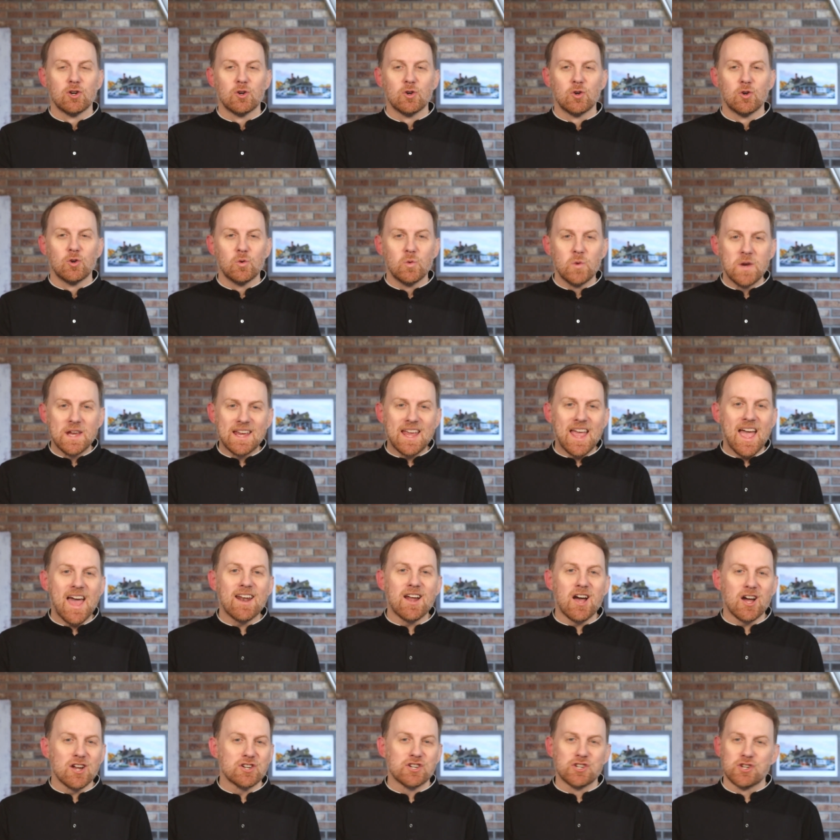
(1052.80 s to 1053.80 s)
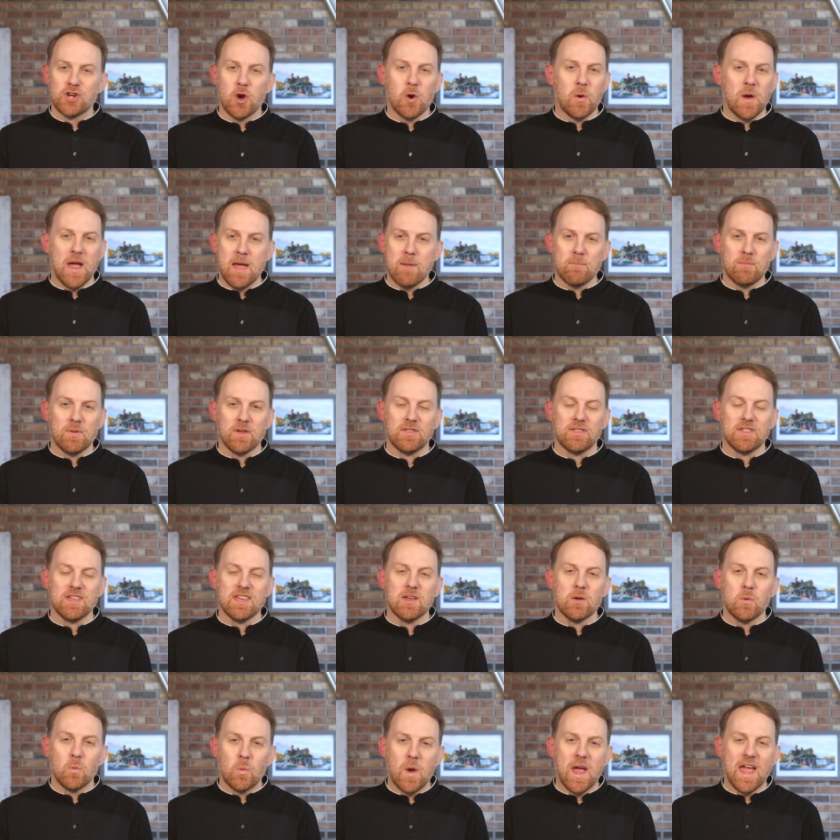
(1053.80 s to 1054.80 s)
we cannot show empathy
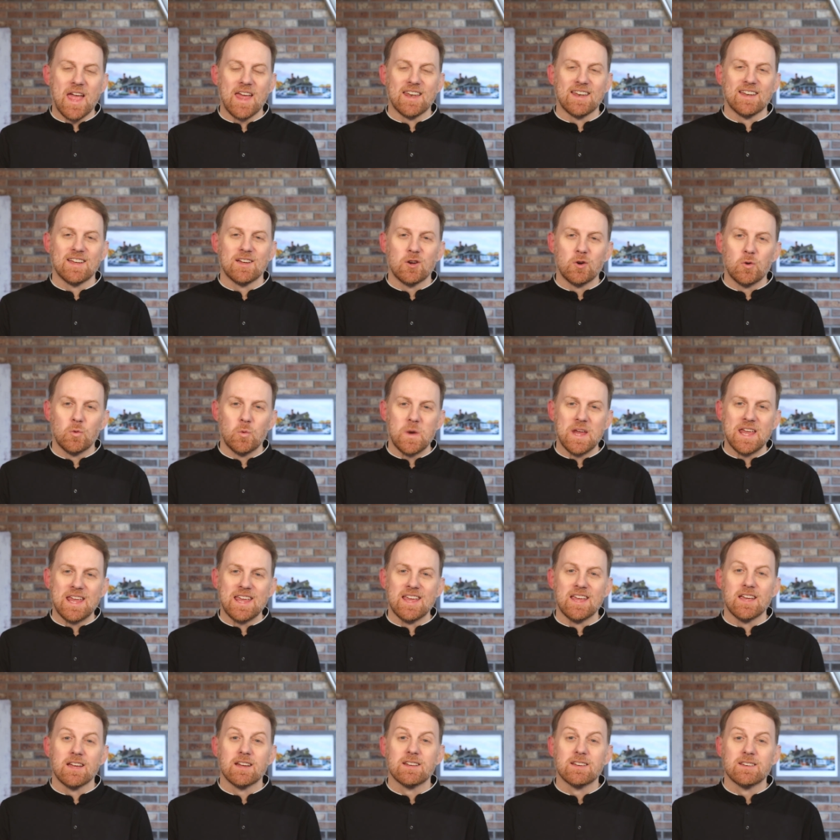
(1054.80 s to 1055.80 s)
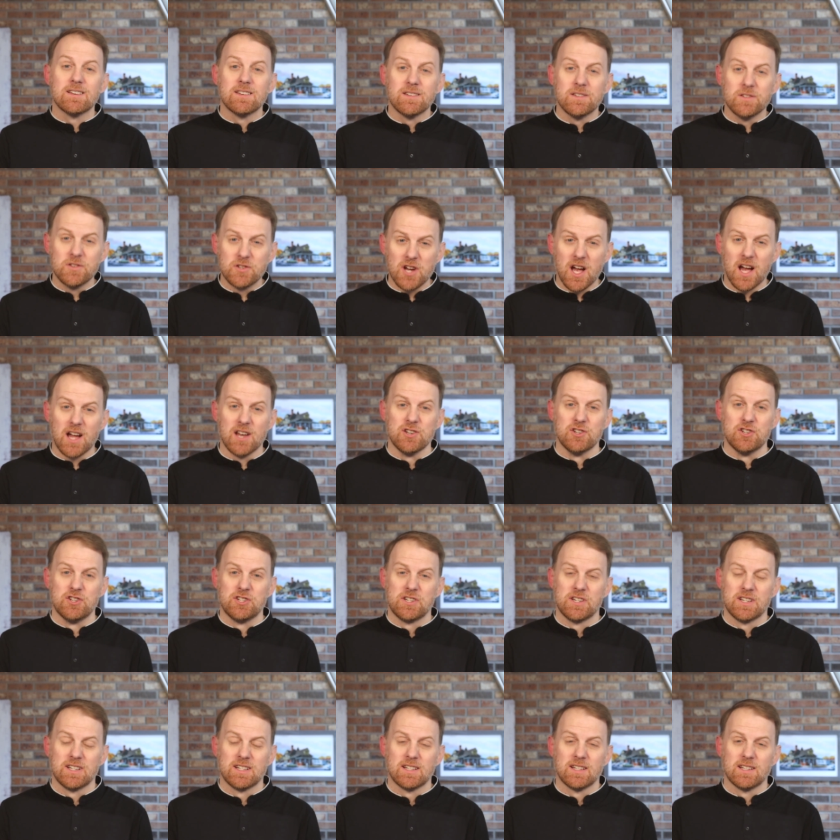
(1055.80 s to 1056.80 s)
when we
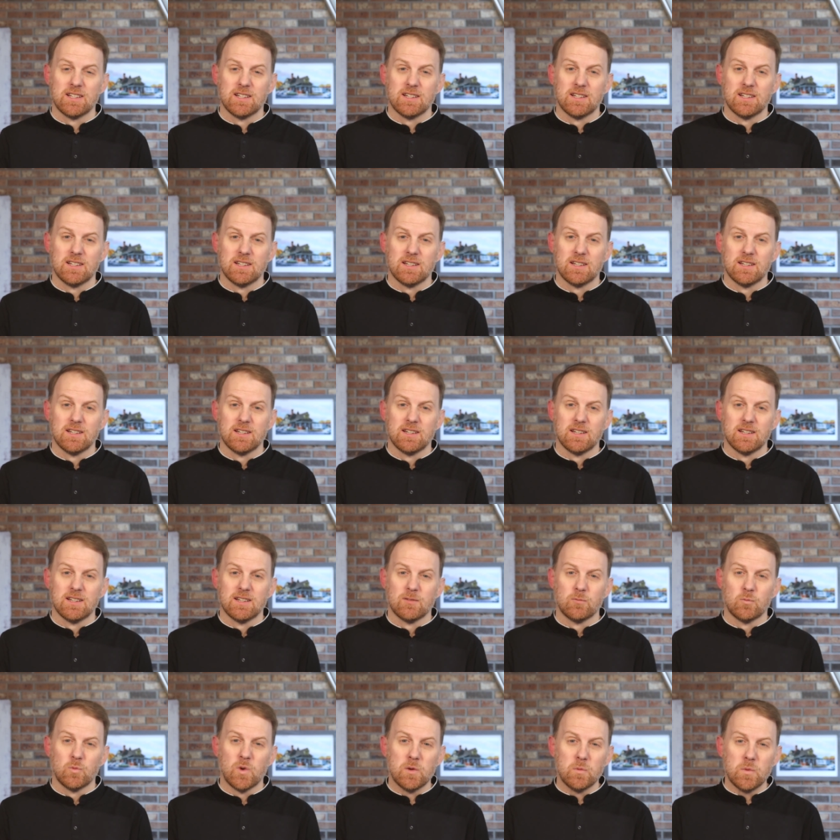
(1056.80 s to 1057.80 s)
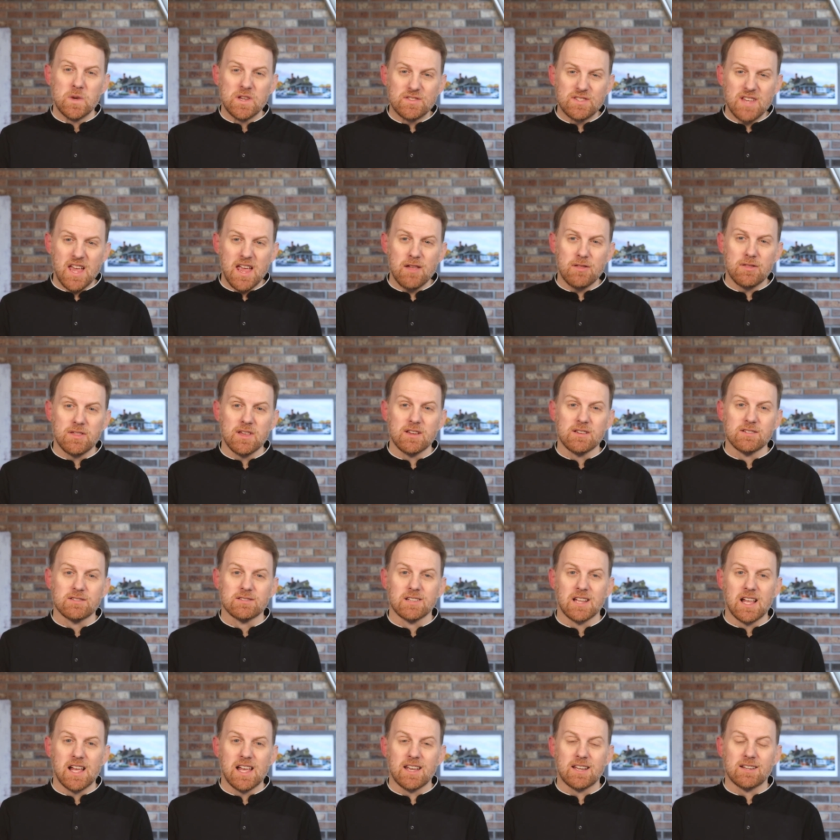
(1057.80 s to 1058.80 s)
judge. When we say things
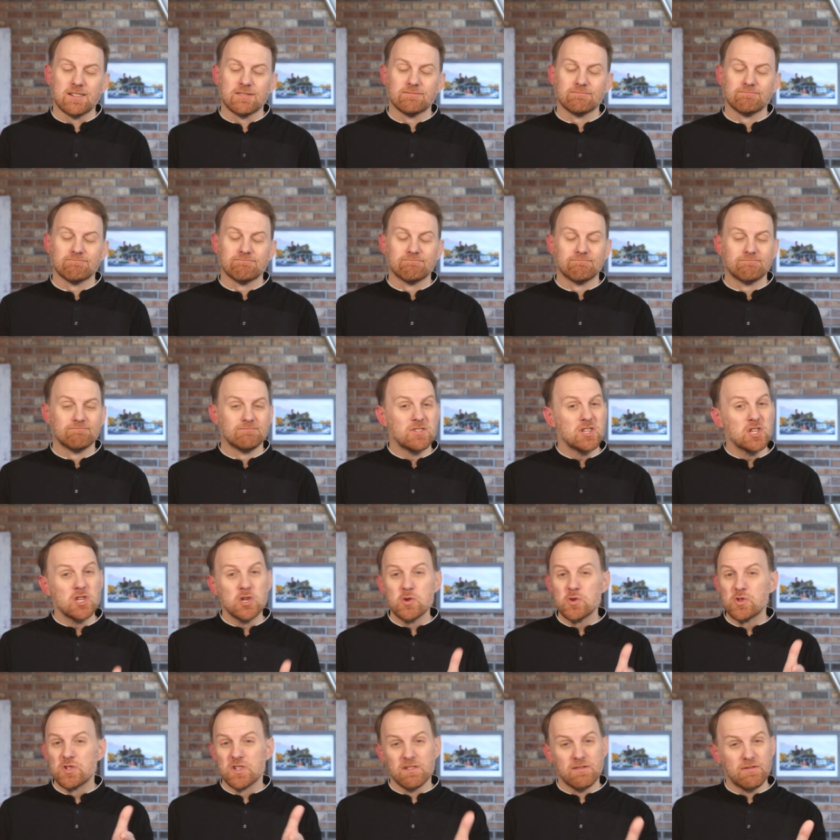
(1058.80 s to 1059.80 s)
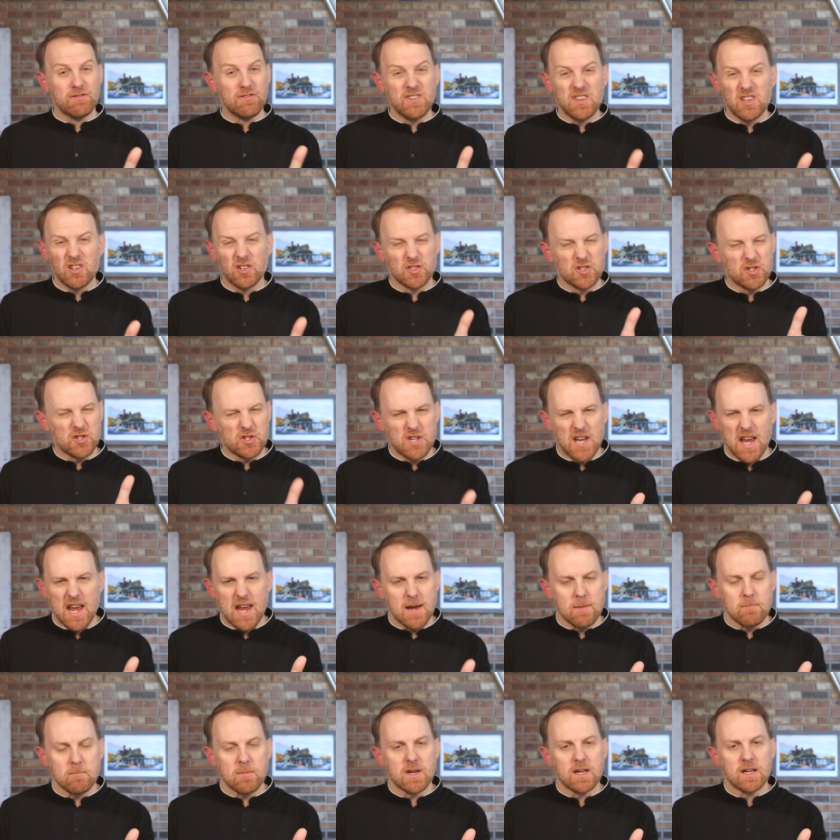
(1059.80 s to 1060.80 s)
like, you should feel
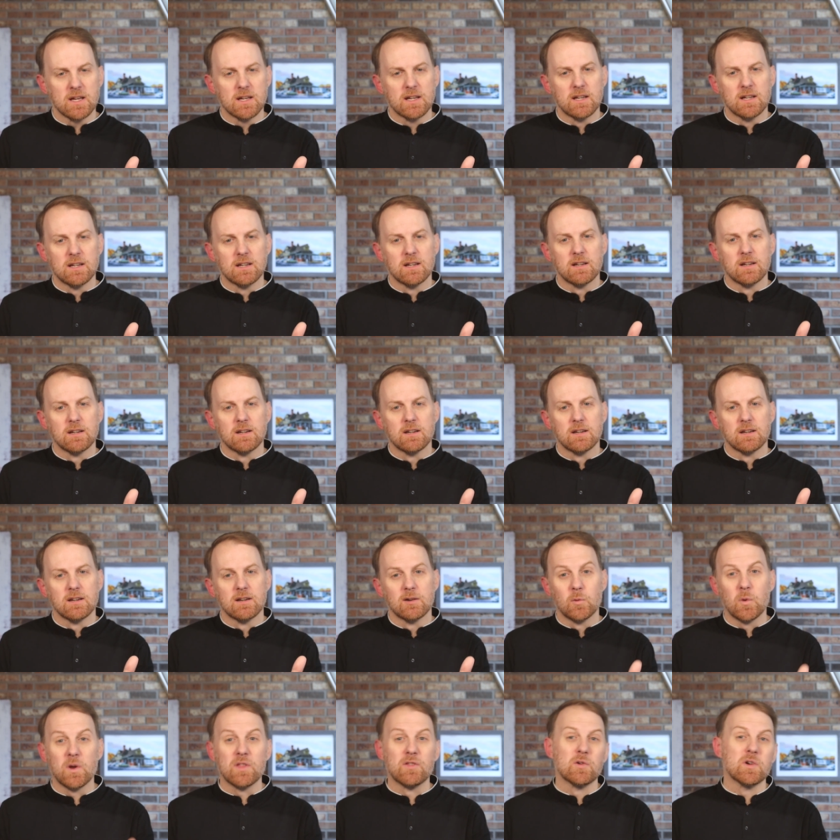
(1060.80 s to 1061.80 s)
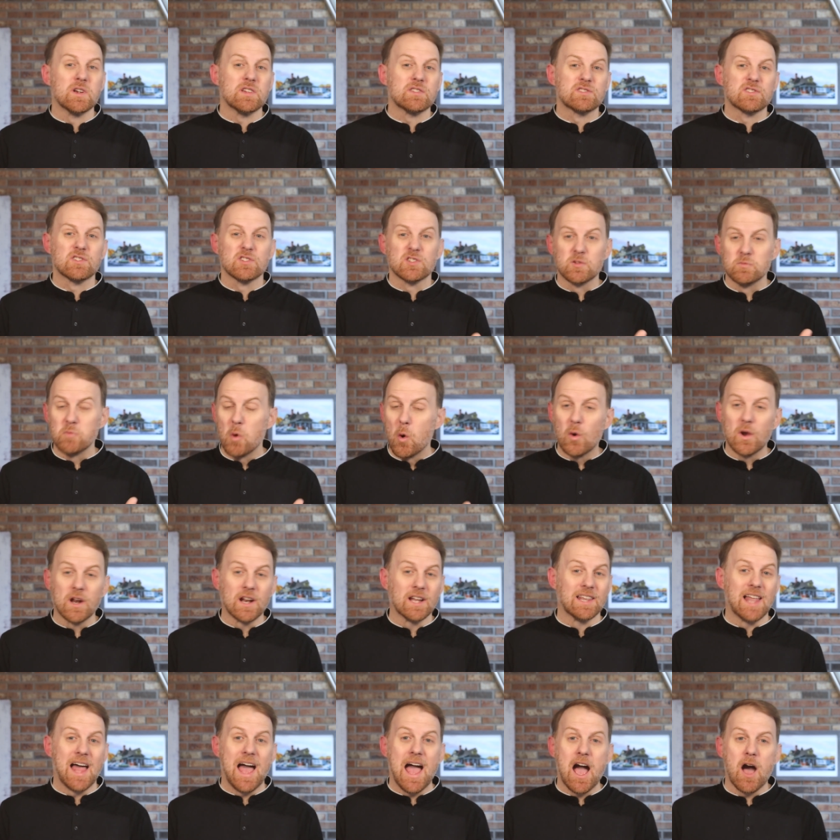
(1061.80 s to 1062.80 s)
shame, whether it's spoken
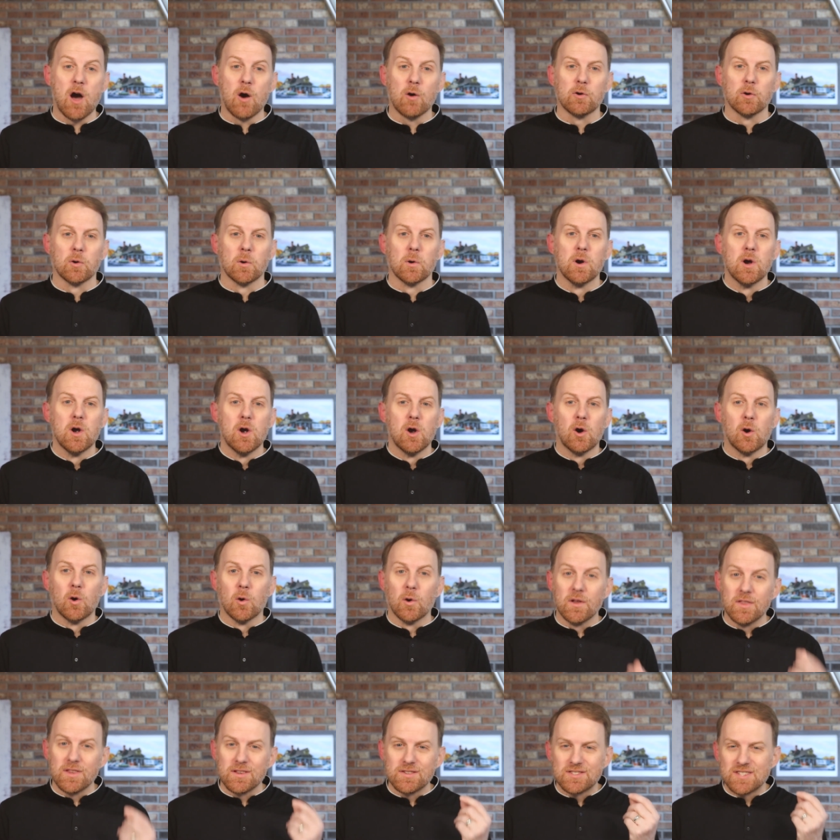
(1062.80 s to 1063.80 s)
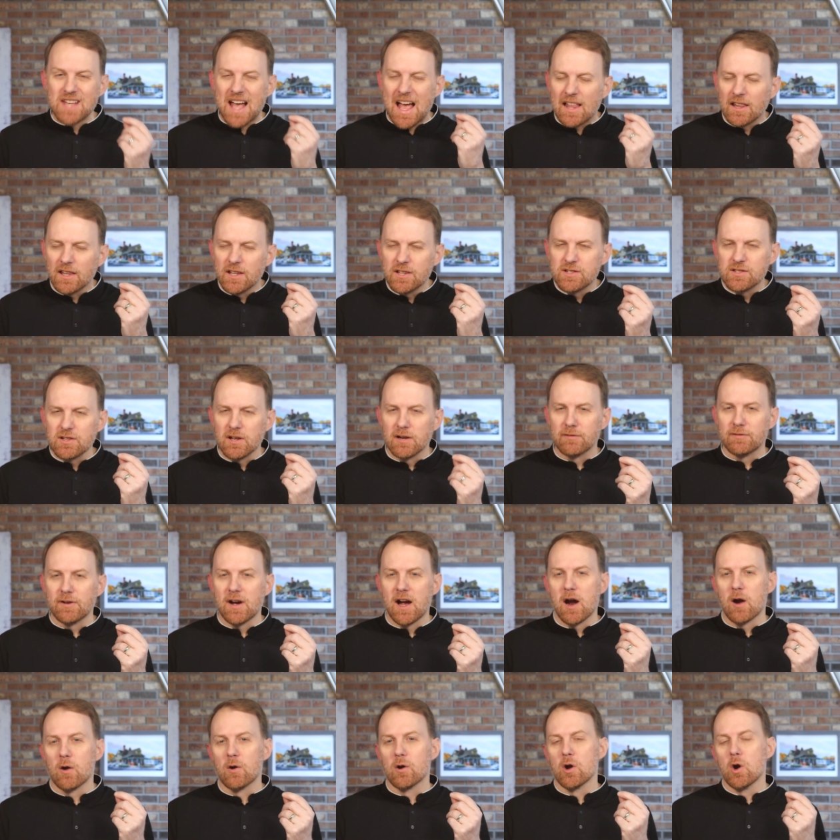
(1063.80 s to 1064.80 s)
aloud or, or in the silence of
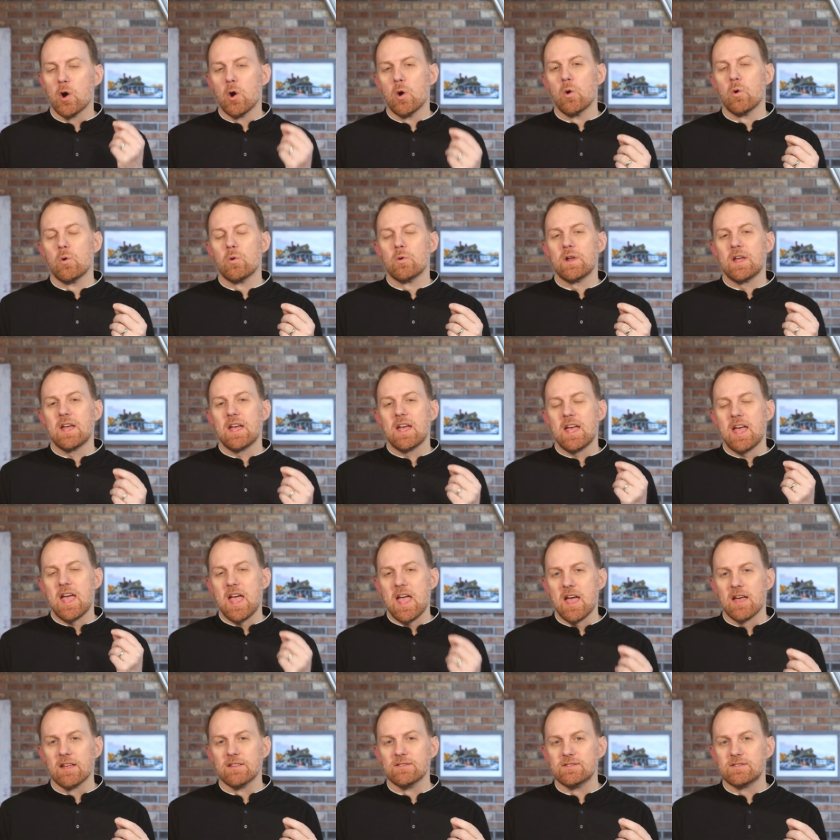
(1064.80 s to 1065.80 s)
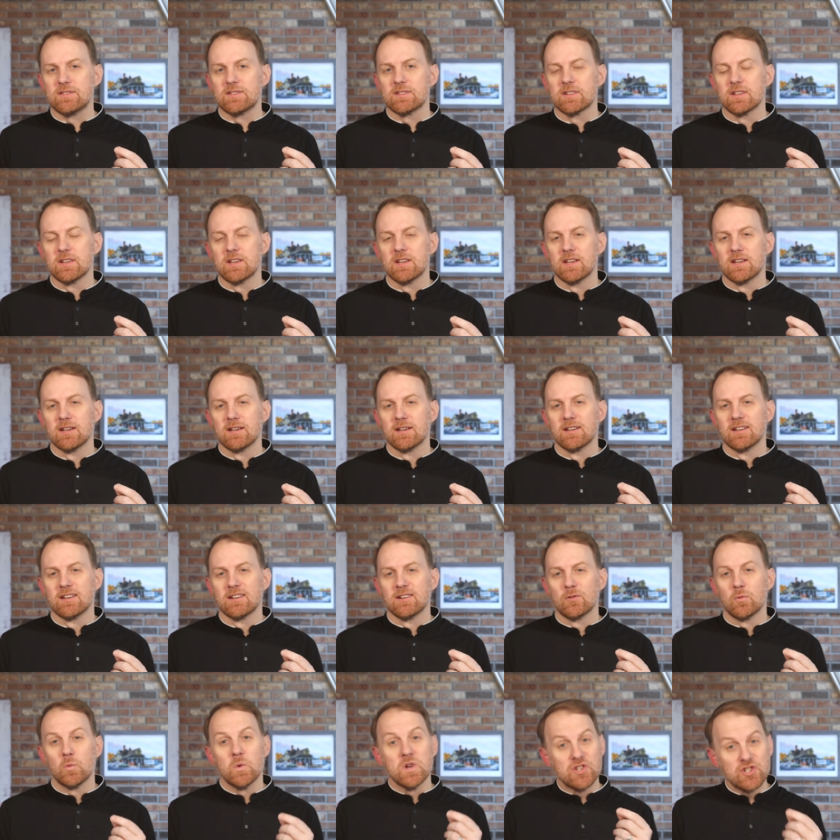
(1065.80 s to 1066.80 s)
our own heads,
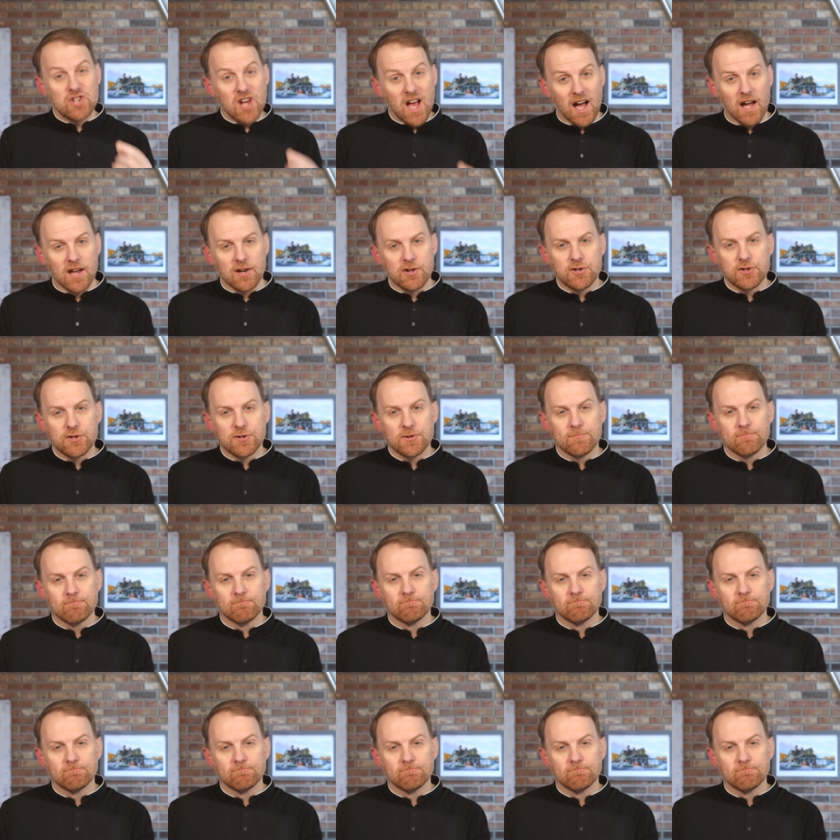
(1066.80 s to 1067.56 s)
we judge.